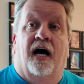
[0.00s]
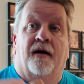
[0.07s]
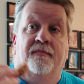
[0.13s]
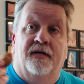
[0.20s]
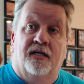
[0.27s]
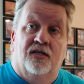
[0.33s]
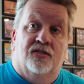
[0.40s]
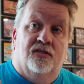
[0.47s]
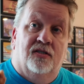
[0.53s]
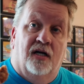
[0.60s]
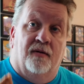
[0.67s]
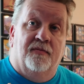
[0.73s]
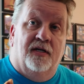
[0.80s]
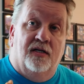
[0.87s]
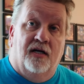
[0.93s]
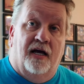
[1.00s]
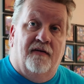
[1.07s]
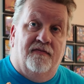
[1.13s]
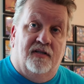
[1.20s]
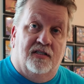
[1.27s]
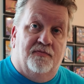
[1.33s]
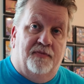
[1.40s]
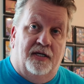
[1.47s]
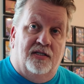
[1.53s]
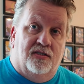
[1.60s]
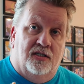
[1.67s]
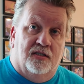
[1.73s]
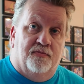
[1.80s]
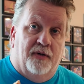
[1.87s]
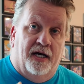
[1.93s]
I'm gonna have this piece
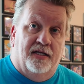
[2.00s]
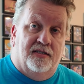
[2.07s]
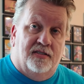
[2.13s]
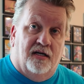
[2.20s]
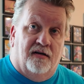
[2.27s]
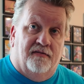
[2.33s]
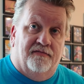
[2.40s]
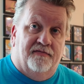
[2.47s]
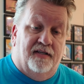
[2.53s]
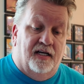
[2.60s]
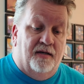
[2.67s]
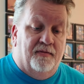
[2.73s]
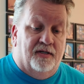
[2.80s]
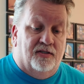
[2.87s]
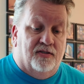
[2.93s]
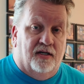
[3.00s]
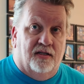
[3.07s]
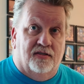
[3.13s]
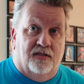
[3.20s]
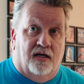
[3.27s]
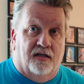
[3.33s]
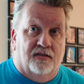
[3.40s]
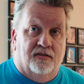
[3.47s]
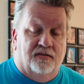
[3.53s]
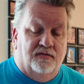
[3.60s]
just by itself. Then I'm gonna try the sauce.